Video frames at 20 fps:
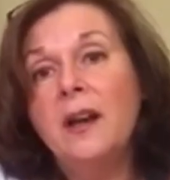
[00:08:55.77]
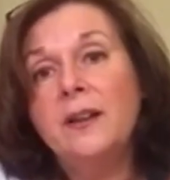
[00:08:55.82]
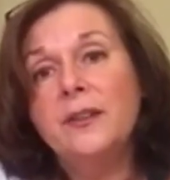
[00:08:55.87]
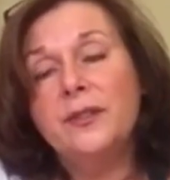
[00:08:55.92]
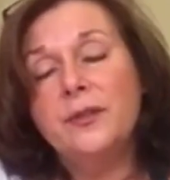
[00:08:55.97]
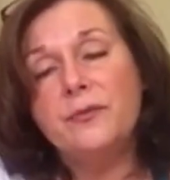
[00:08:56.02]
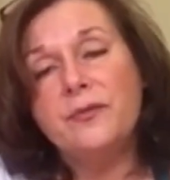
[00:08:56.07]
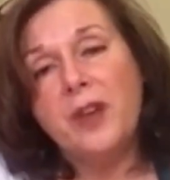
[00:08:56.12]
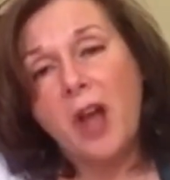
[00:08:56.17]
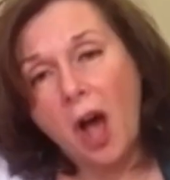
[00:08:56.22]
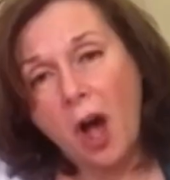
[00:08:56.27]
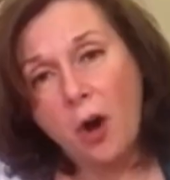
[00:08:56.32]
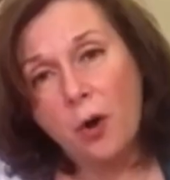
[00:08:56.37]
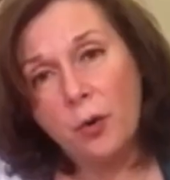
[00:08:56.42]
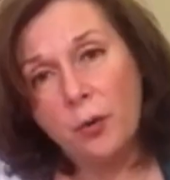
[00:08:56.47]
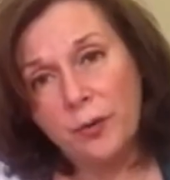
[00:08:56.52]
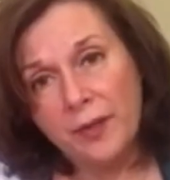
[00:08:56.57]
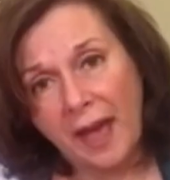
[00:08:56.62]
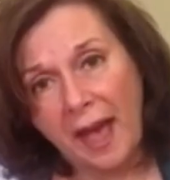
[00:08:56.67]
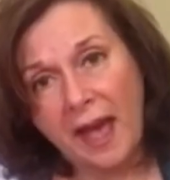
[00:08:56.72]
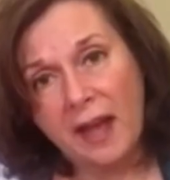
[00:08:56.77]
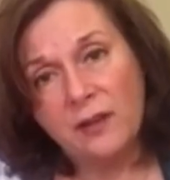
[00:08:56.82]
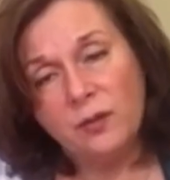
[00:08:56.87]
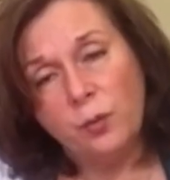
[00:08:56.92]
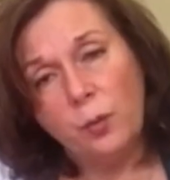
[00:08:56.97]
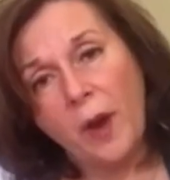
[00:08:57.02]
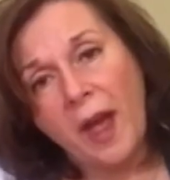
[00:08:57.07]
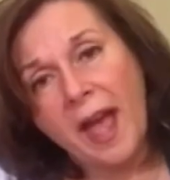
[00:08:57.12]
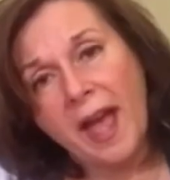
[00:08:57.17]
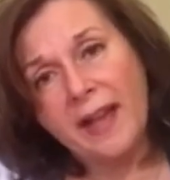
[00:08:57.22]
So know that
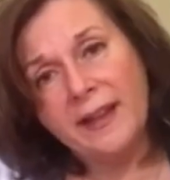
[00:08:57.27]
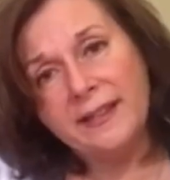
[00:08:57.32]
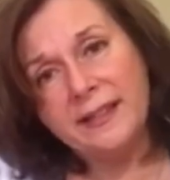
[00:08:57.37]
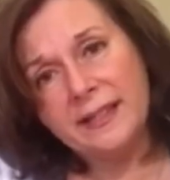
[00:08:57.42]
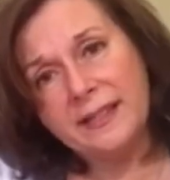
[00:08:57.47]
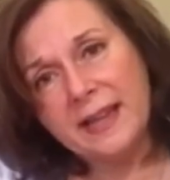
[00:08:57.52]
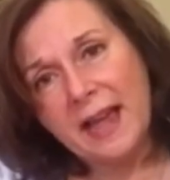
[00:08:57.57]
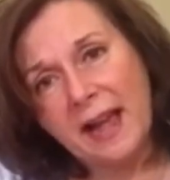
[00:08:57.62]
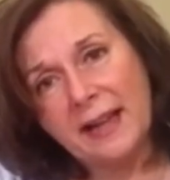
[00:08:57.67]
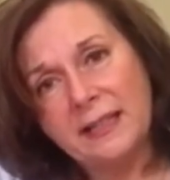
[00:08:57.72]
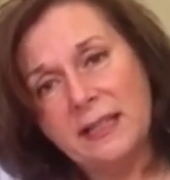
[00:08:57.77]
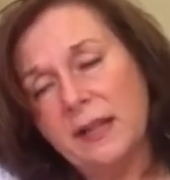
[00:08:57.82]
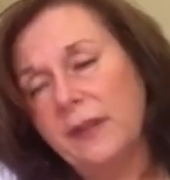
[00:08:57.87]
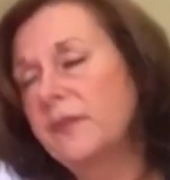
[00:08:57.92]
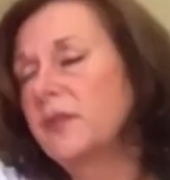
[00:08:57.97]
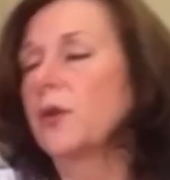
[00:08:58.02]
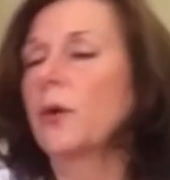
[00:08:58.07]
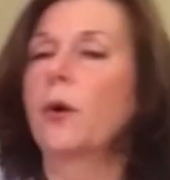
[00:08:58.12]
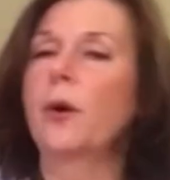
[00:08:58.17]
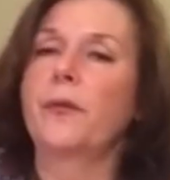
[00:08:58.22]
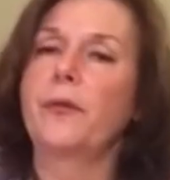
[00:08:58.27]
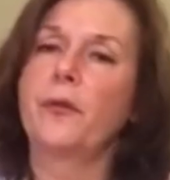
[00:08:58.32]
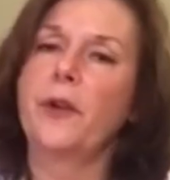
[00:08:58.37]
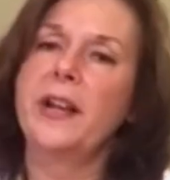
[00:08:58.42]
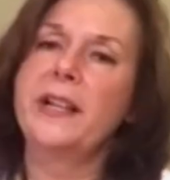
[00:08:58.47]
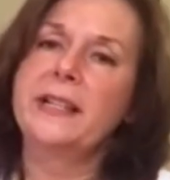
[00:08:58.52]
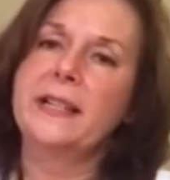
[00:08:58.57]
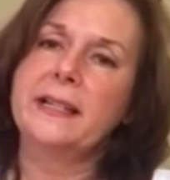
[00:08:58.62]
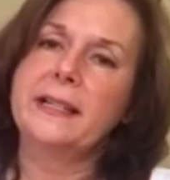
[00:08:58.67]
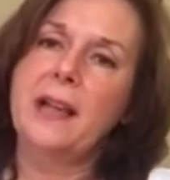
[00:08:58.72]
when detectives or
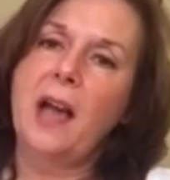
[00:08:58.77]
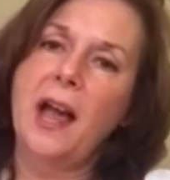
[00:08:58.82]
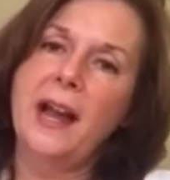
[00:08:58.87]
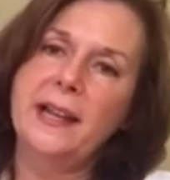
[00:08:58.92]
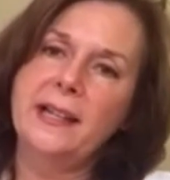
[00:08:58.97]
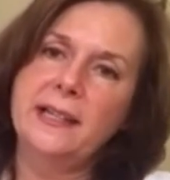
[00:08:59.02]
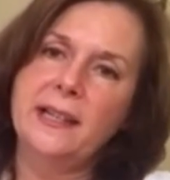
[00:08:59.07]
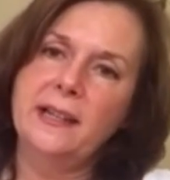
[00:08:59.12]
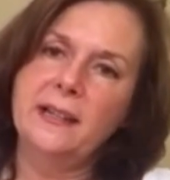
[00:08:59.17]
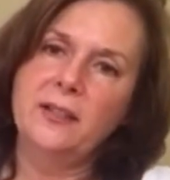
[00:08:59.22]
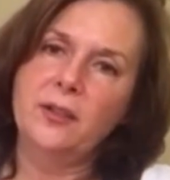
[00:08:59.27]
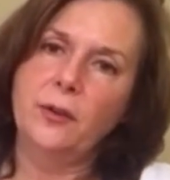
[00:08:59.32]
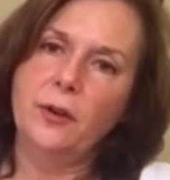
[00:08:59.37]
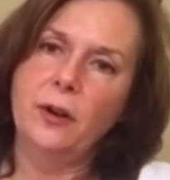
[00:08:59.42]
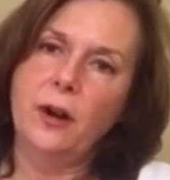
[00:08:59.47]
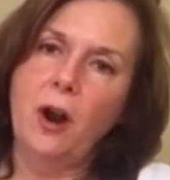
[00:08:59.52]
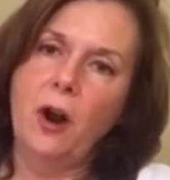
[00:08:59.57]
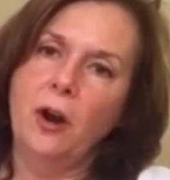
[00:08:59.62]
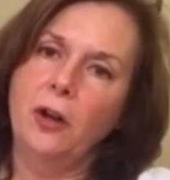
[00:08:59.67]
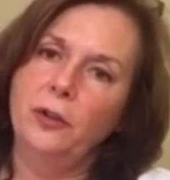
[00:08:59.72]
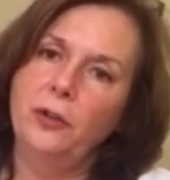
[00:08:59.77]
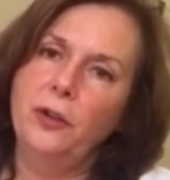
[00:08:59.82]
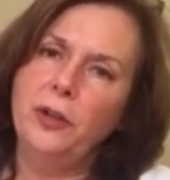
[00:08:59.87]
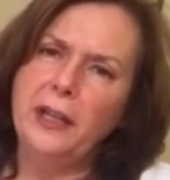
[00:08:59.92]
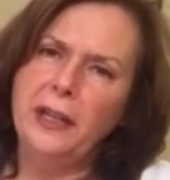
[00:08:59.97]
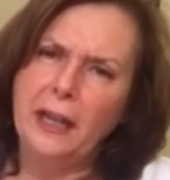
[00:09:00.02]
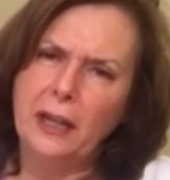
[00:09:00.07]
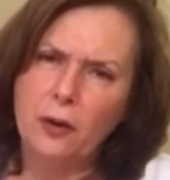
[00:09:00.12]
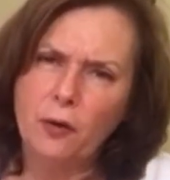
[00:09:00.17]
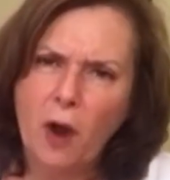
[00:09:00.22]
forensic scientists are, are
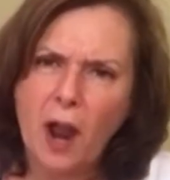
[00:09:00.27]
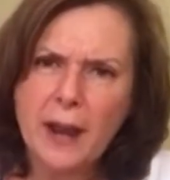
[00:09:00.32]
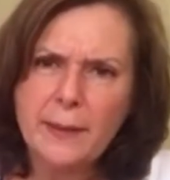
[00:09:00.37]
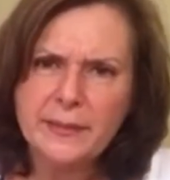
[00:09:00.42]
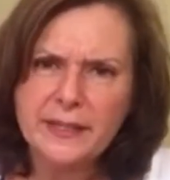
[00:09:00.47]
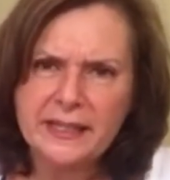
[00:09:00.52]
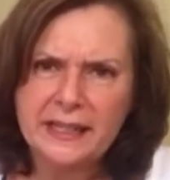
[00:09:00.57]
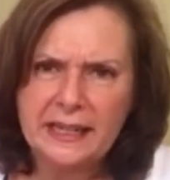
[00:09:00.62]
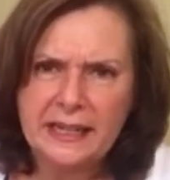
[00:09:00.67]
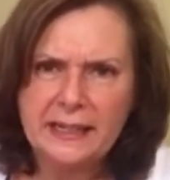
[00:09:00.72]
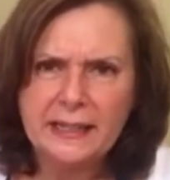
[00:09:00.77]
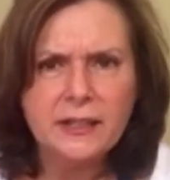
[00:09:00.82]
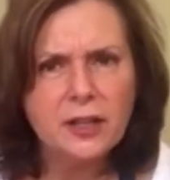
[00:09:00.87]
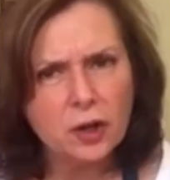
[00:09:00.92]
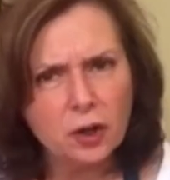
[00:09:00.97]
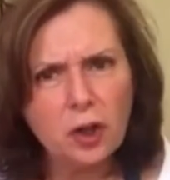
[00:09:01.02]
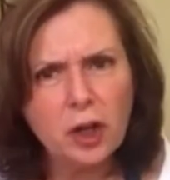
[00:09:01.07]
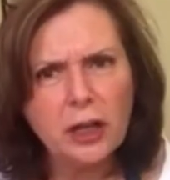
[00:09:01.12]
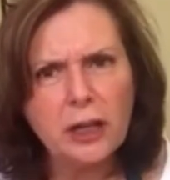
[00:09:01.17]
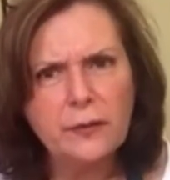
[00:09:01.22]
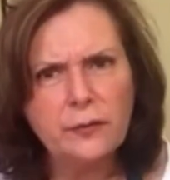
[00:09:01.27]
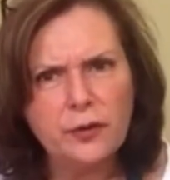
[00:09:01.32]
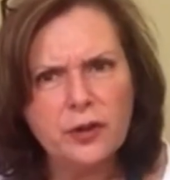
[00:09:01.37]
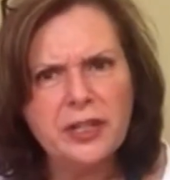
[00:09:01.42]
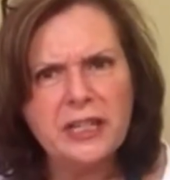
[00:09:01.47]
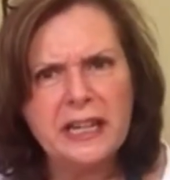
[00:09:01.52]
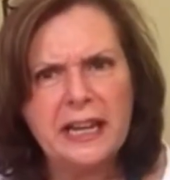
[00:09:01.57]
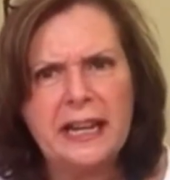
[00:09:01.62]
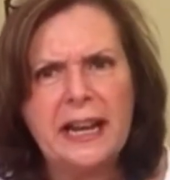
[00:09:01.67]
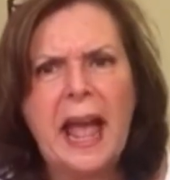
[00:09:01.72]
looking at crime scenes, they're looking for
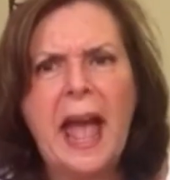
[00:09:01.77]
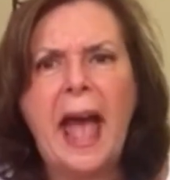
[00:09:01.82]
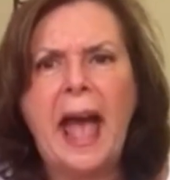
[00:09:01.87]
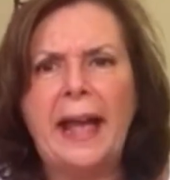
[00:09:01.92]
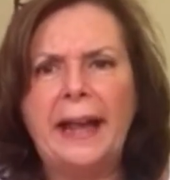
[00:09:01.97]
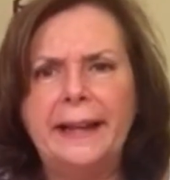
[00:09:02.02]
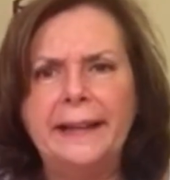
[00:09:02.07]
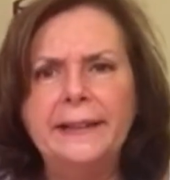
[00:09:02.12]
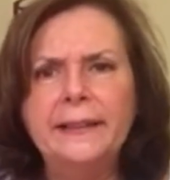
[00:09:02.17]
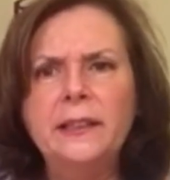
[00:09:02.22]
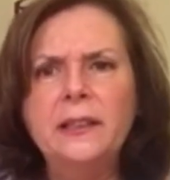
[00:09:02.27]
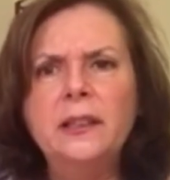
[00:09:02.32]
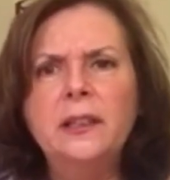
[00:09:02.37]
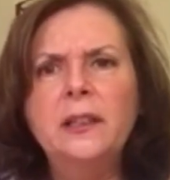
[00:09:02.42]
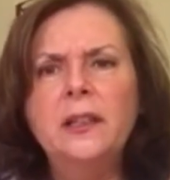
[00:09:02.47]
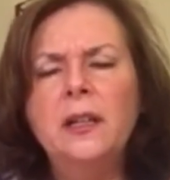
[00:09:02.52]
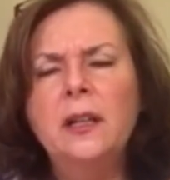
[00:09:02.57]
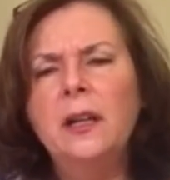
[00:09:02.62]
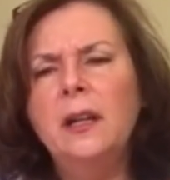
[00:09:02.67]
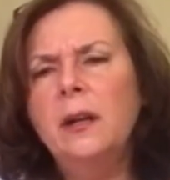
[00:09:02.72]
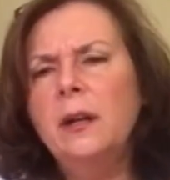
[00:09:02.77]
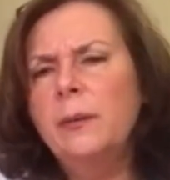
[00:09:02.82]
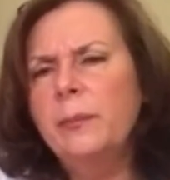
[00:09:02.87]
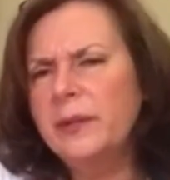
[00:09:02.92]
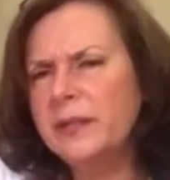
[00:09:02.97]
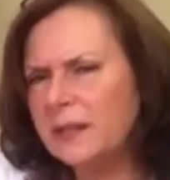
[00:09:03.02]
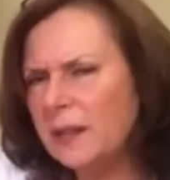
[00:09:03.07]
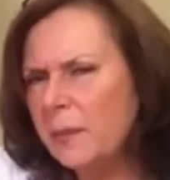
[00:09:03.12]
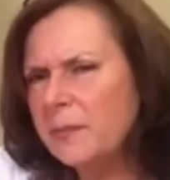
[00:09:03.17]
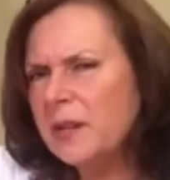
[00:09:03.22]
DNA.
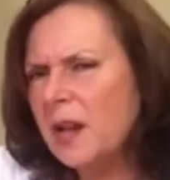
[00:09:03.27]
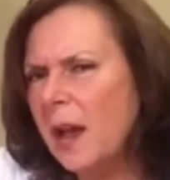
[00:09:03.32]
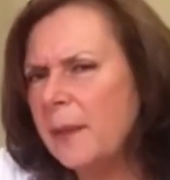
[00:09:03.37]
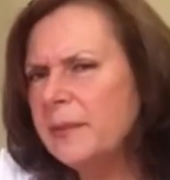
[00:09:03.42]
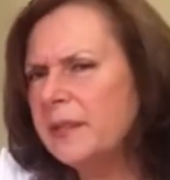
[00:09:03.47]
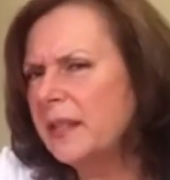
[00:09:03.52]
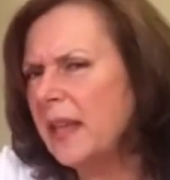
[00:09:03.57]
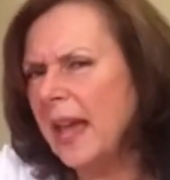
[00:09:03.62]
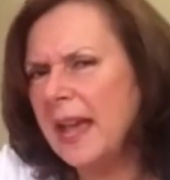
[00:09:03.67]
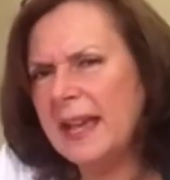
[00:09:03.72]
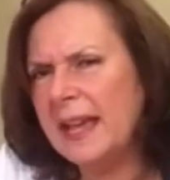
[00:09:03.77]
But sometimes they